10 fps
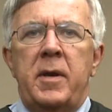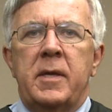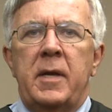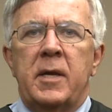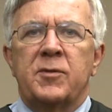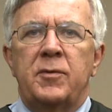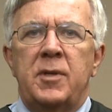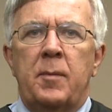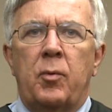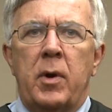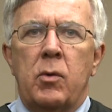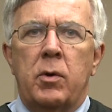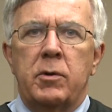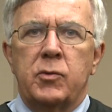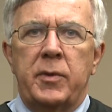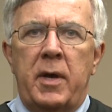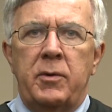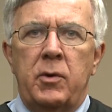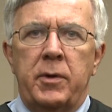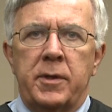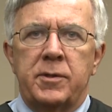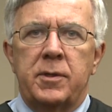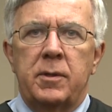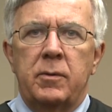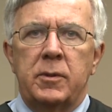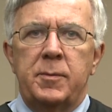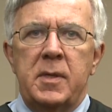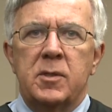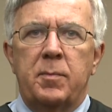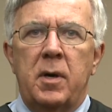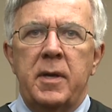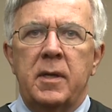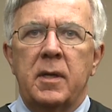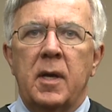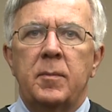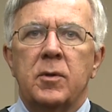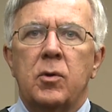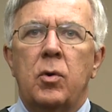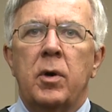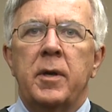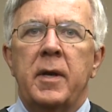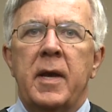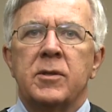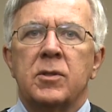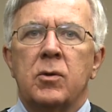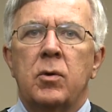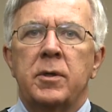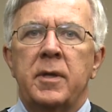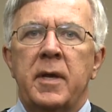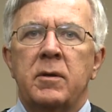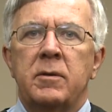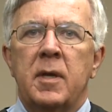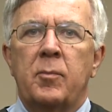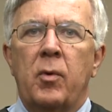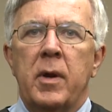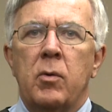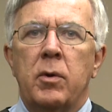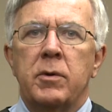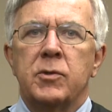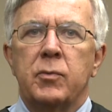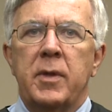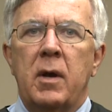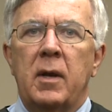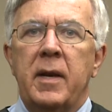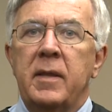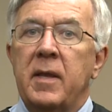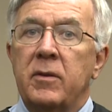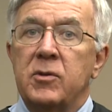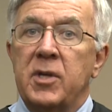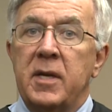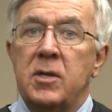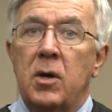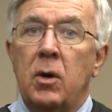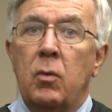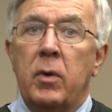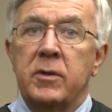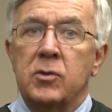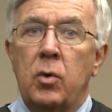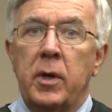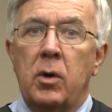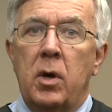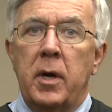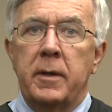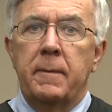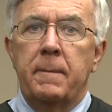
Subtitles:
can ask for temporary orders without notice, which means a party can come to court and ask the court to enter temporary orders without letting the other side know what is going on.